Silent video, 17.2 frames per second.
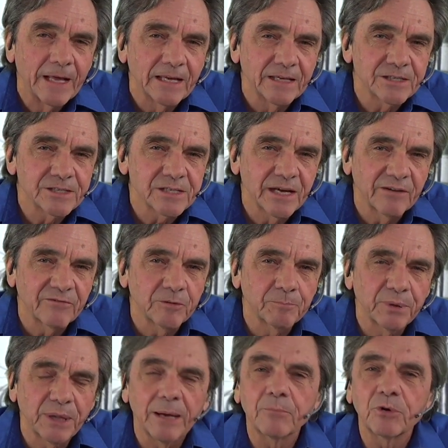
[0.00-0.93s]
is to have
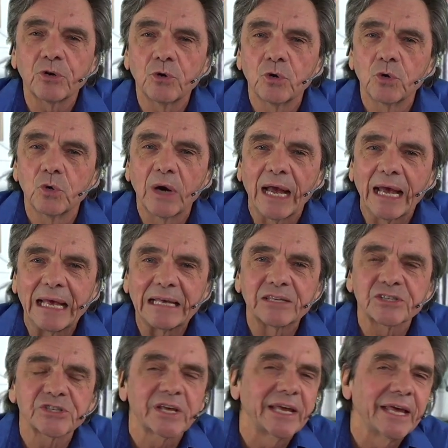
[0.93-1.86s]
a plumber who
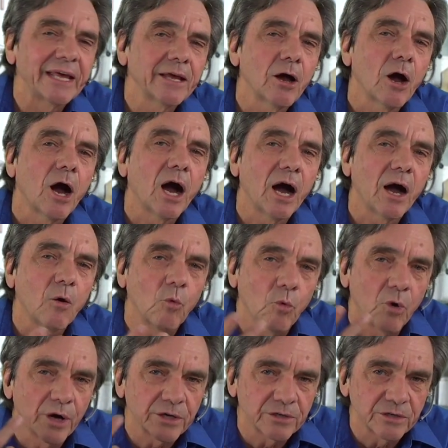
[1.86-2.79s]
has a hot
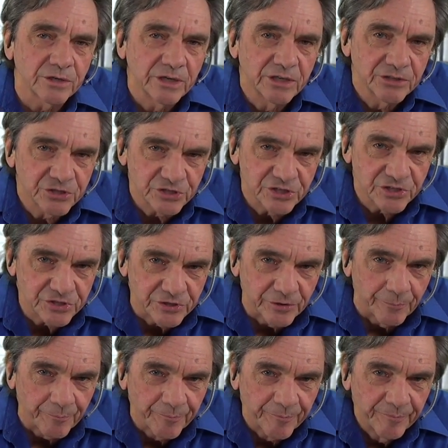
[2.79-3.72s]
water
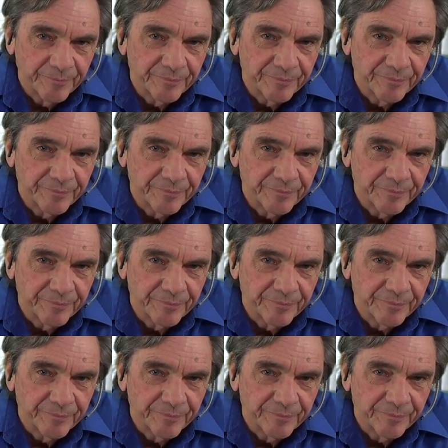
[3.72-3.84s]
system,